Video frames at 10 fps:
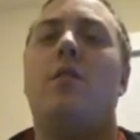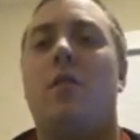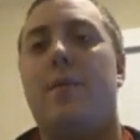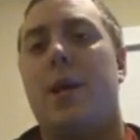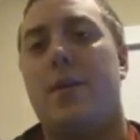You
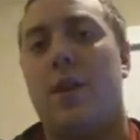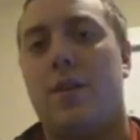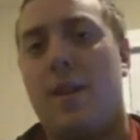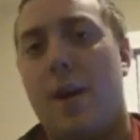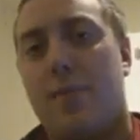should have been able to
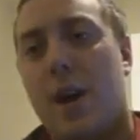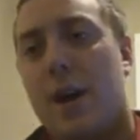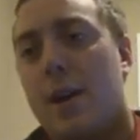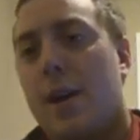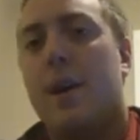stop
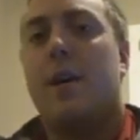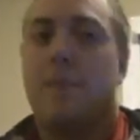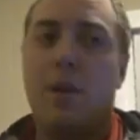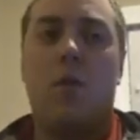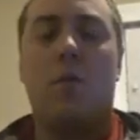that.
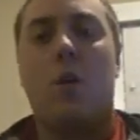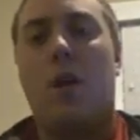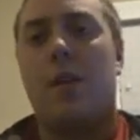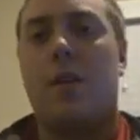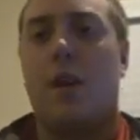But
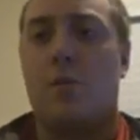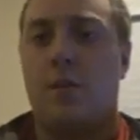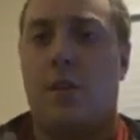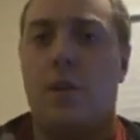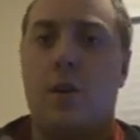overall, I thought it
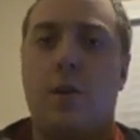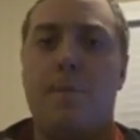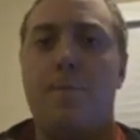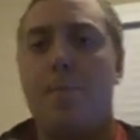was good.